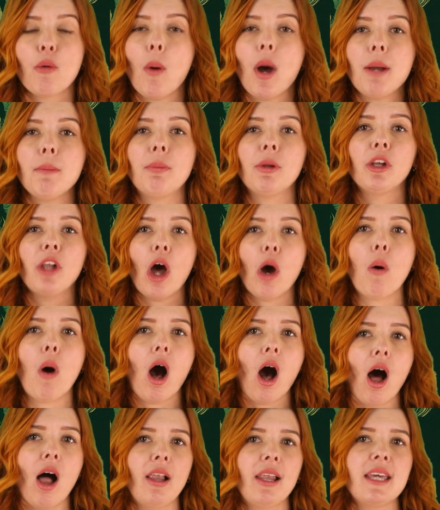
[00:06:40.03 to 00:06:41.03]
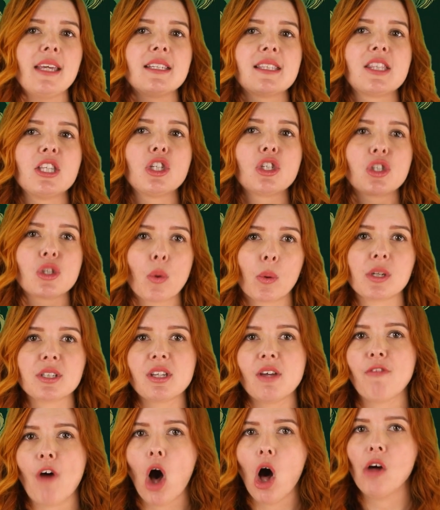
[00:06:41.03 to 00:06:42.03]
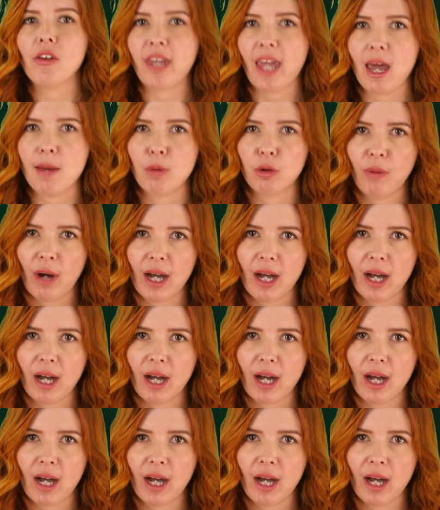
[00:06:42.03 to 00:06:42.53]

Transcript: The one below all is the source of all gamma